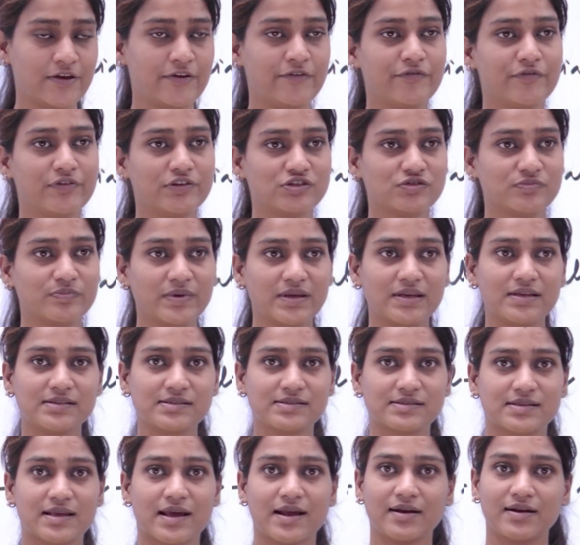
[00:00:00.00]
which means
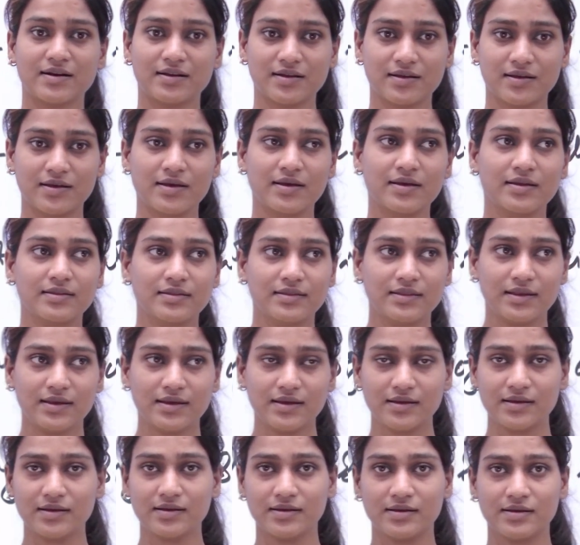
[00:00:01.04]
that
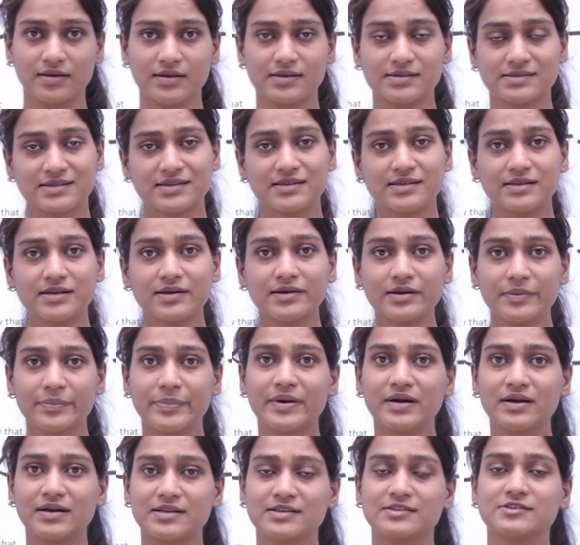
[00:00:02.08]
there is
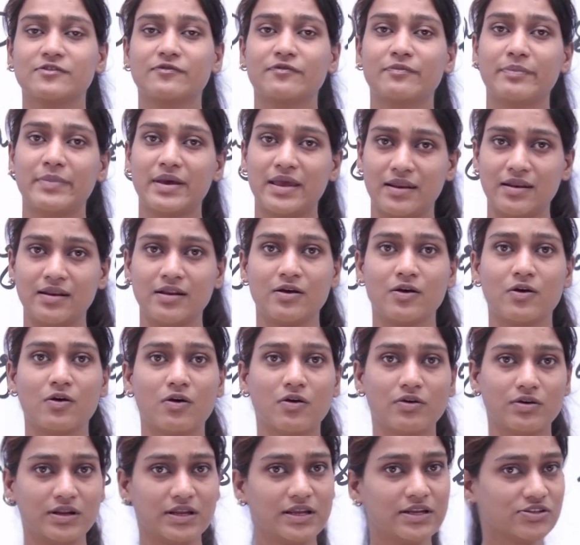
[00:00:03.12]
interdependence of men
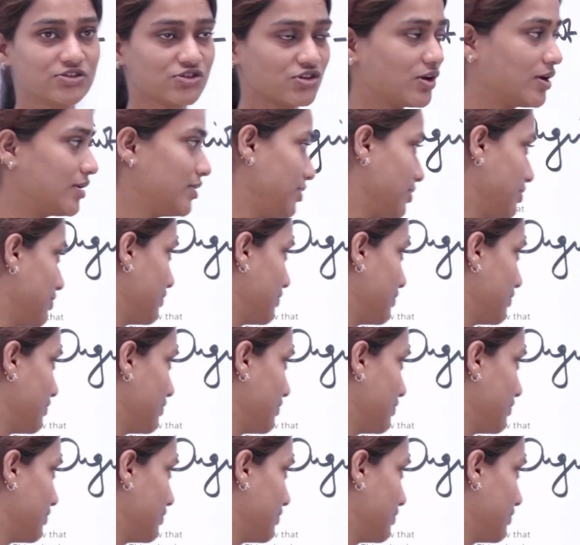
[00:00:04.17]
on each other.